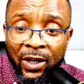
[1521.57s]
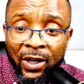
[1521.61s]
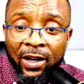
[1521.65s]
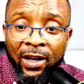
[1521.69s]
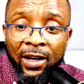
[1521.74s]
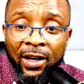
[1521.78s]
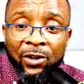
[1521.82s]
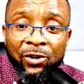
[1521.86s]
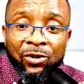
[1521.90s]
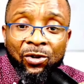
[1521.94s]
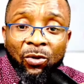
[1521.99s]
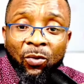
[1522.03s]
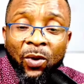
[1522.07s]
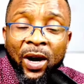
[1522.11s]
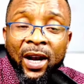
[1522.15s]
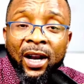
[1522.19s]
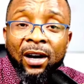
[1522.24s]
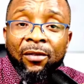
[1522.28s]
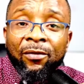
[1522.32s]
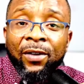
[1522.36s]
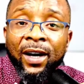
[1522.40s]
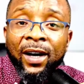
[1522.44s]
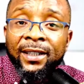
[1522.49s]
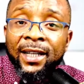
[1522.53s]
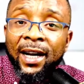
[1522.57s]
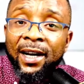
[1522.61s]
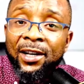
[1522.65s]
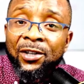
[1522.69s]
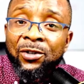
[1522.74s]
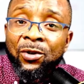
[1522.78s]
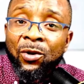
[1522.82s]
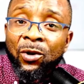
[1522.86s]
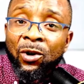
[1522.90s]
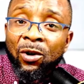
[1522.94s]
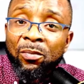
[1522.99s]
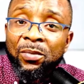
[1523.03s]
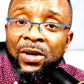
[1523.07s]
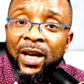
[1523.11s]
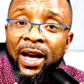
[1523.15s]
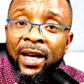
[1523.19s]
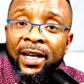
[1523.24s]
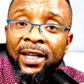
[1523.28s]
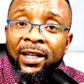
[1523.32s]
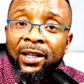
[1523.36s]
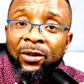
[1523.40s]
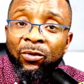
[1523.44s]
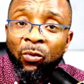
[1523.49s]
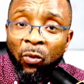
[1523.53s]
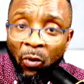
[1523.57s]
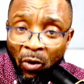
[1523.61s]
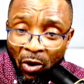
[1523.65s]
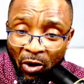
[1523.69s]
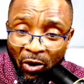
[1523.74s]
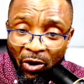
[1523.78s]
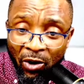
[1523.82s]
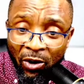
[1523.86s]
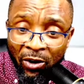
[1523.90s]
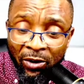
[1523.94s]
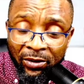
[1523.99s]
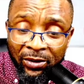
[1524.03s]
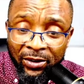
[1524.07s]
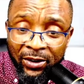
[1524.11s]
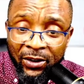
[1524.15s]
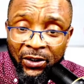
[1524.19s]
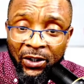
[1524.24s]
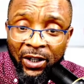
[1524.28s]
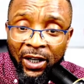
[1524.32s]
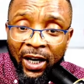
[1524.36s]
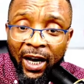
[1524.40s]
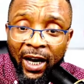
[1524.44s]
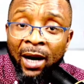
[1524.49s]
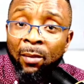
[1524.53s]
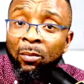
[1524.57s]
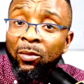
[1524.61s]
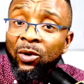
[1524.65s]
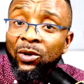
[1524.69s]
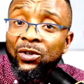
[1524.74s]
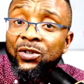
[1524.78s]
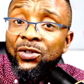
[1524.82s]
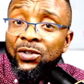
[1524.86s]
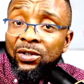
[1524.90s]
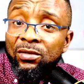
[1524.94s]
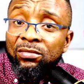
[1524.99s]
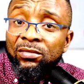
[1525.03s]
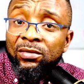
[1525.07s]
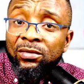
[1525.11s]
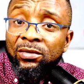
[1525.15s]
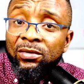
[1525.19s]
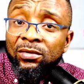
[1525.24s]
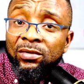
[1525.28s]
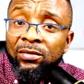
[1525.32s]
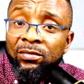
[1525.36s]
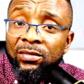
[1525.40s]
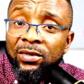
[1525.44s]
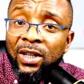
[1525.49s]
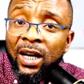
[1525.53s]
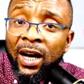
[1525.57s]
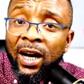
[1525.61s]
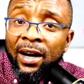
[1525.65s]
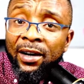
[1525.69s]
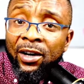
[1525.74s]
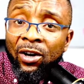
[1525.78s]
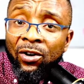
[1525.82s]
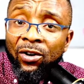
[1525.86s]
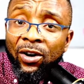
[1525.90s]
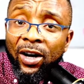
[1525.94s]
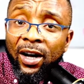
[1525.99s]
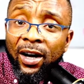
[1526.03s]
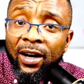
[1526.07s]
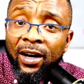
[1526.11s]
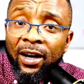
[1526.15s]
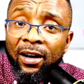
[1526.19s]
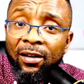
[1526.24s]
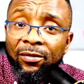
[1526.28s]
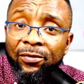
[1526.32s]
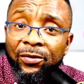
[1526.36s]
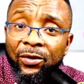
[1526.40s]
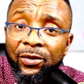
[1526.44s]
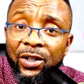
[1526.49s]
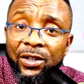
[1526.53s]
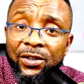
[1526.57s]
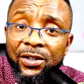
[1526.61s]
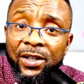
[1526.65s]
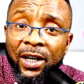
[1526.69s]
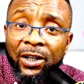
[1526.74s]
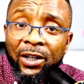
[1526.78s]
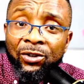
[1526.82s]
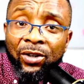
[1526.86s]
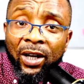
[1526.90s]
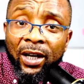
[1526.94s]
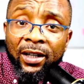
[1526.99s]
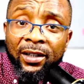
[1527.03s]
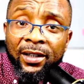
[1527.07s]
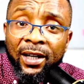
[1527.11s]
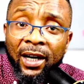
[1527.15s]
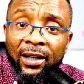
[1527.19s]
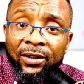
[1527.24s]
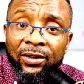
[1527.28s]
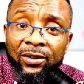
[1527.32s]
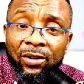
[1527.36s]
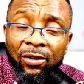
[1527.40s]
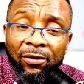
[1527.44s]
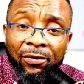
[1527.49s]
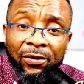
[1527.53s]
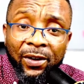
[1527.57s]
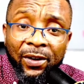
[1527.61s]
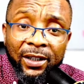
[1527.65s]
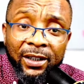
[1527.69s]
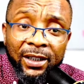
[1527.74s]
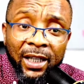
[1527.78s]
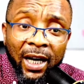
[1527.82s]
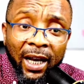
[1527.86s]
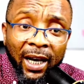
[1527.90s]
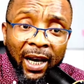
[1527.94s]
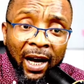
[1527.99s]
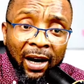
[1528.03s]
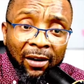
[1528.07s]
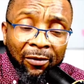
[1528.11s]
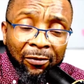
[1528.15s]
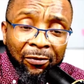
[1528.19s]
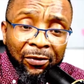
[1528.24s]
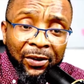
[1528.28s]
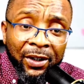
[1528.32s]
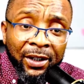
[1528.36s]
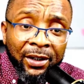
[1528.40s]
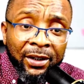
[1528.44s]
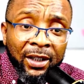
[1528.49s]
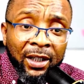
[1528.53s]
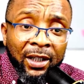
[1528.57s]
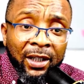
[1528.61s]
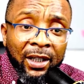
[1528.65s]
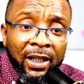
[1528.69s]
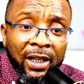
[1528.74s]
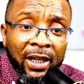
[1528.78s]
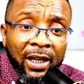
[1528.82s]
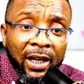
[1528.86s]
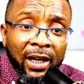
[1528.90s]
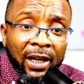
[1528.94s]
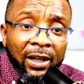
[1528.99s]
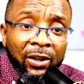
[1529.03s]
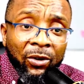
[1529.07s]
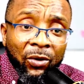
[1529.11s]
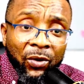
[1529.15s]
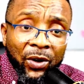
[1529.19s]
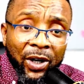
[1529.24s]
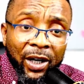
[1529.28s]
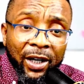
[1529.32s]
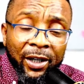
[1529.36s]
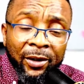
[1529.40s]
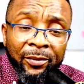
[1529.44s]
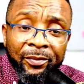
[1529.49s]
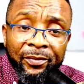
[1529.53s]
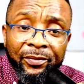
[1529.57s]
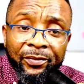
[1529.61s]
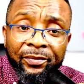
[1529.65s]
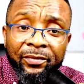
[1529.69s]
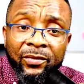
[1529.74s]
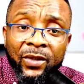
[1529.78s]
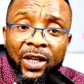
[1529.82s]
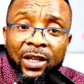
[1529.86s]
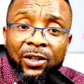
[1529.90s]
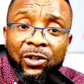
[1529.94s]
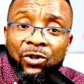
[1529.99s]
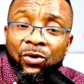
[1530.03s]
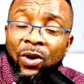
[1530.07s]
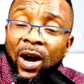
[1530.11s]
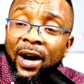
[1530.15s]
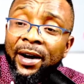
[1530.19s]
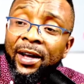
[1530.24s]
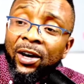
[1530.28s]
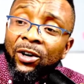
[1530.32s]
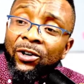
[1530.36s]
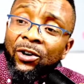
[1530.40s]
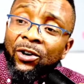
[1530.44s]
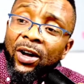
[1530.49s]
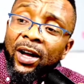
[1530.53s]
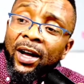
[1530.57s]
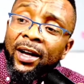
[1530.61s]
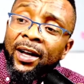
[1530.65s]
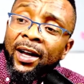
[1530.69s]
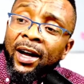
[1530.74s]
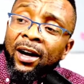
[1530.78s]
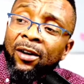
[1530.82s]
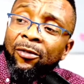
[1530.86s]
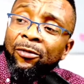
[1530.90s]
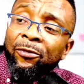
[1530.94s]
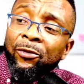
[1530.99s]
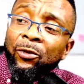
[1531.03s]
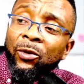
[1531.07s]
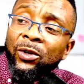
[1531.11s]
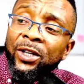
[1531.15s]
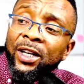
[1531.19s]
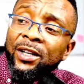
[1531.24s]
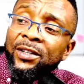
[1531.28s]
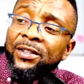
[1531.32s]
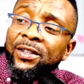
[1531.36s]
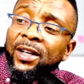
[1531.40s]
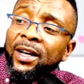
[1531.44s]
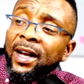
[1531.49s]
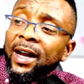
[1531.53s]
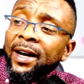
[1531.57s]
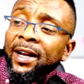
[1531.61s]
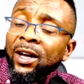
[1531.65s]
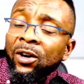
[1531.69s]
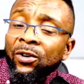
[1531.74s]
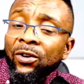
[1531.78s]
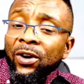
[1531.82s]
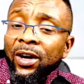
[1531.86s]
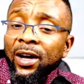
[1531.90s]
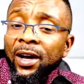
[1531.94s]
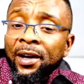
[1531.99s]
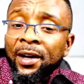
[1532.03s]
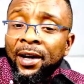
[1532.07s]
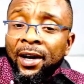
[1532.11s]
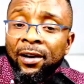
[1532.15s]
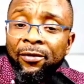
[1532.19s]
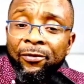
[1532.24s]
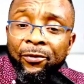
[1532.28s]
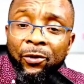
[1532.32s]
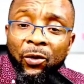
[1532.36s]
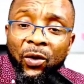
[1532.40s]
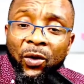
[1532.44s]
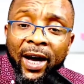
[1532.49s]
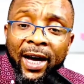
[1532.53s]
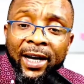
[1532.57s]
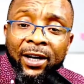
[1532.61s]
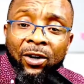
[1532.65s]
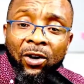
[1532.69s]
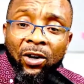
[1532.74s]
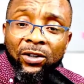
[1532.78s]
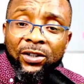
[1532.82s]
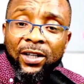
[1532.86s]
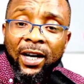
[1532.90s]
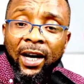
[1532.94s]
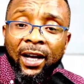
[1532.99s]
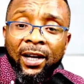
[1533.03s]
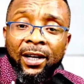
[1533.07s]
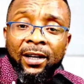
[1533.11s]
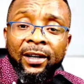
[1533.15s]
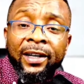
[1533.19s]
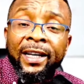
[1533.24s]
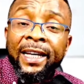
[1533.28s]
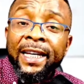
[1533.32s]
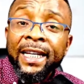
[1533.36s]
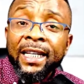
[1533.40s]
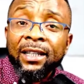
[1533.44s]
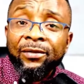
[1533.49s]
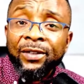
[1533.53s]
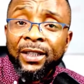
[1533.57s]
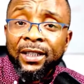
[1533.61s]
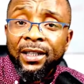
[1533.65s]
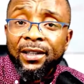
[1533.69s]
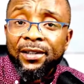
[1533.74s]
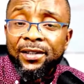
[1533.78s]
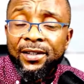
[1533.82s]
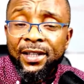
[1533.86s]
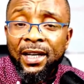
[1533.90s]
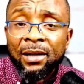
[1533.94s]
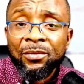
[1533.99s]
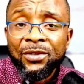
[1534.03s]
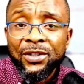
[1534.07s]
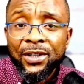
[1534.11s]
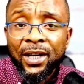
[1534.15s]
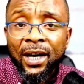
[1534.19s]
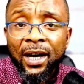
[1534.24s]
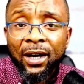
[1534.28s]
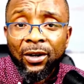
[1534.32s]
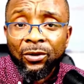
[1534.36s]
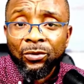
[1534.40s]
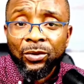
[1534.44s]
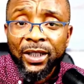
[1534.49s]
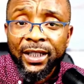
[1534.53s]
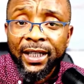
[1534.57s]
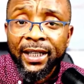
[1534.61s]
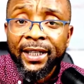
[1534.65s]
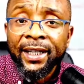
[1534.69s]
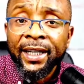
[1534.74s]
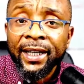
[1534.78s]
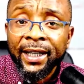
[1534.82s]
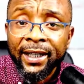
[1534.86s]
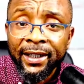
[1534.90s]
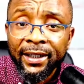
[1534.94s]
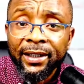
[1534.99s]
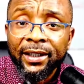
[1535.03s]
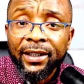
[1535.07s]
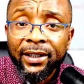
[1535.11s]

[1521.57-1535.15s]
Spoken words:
So whenever there is going to be any war, and most Are Onoka Kanfu is actually that of the Alaafin. Okay. So Are Onoka Kanfu, they said Are Onoka Kanfu cannot live in the same town with the king.